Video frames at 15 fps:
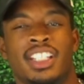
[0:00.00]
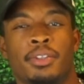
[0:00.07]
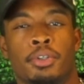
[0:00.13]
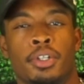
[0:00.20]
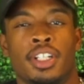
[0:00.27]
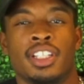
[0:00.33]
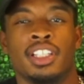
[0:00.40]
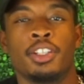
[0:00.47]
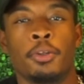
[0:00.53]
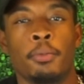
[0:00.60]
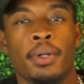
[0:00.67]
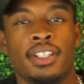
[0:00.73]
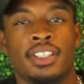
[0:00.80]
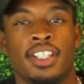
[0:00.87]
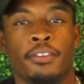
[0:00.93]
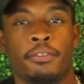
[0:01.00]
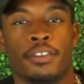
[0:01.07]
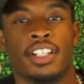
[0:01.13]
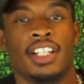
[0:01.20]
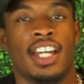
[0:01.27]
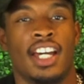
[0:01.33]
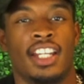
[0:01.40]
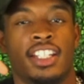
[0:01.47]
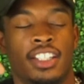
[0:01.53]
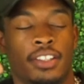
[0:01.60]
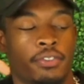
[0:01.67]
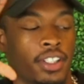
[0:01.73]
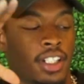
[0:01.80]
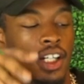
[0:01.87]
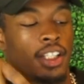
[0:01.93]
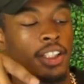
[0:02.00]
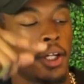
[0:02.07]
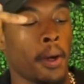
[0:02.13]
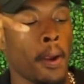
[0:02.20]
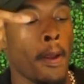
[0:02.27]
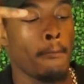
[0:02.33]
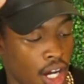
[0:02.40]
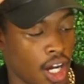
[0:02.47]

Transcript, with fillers: they were a little bit different. It had a different color.